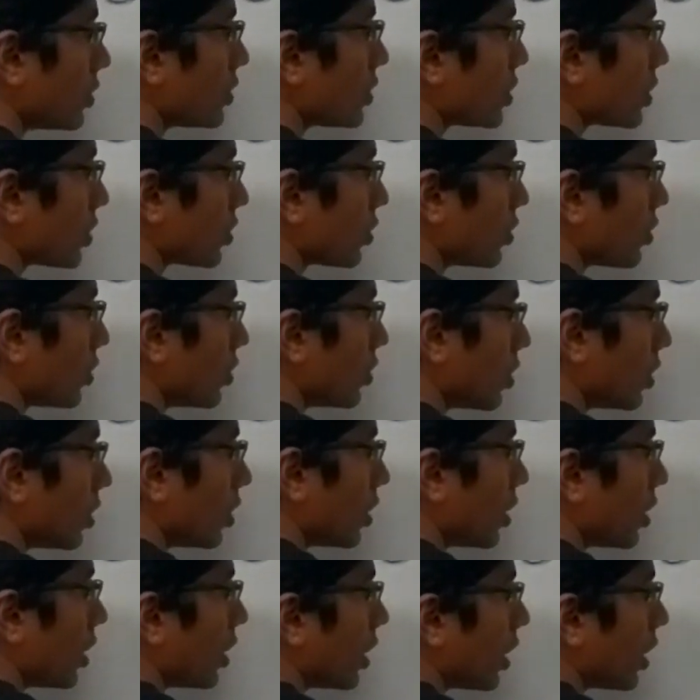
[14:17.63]
0.
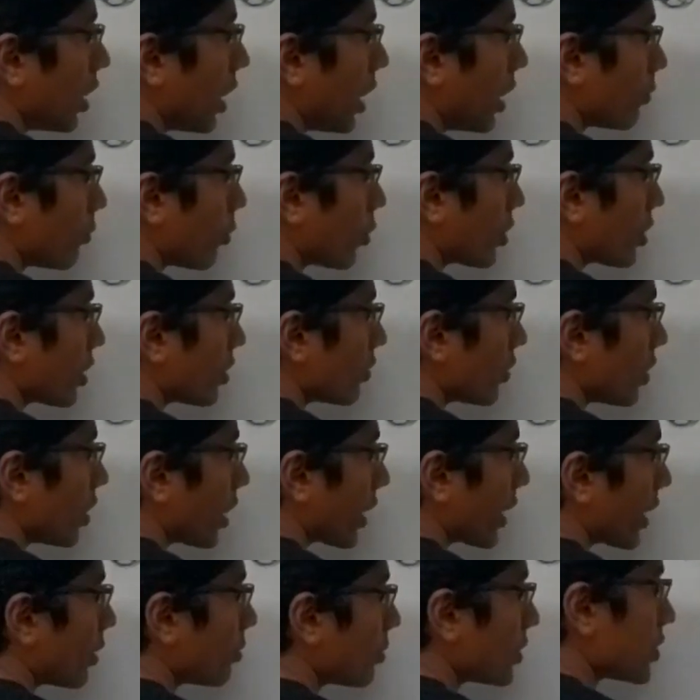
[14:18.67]
And 14
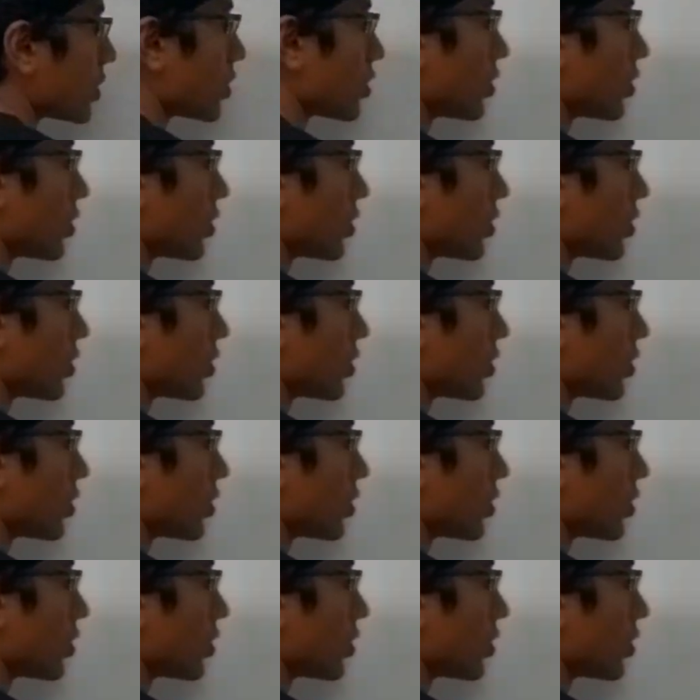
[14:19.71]
will again be